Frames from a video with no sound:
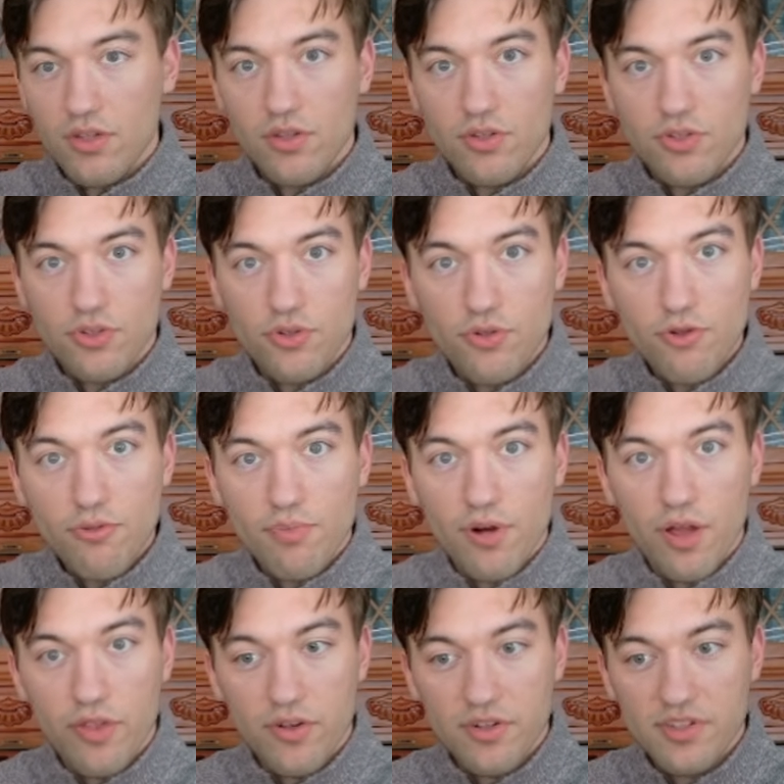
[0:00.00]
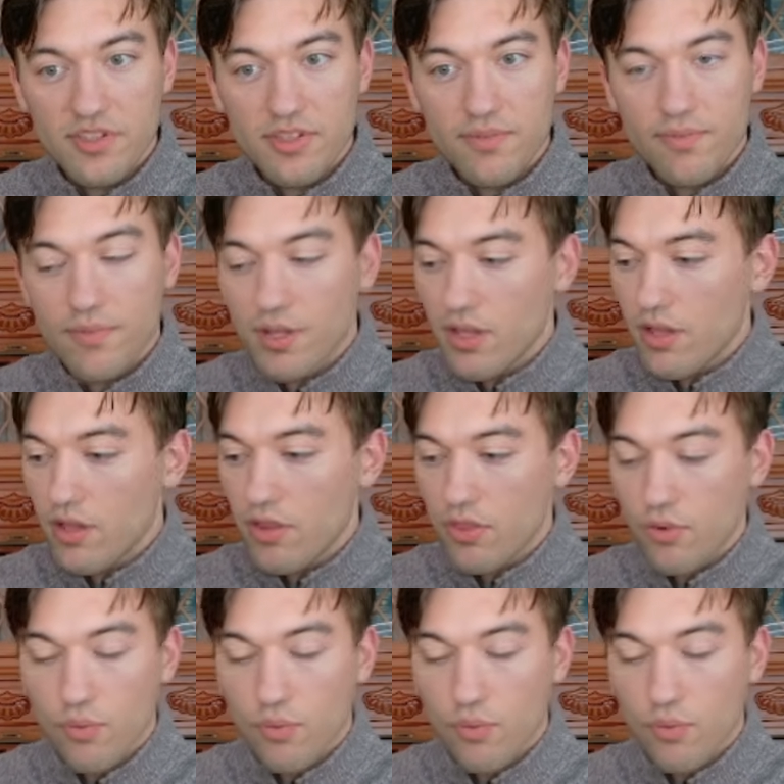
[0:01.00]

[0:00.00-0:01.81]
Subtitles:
two brothers, the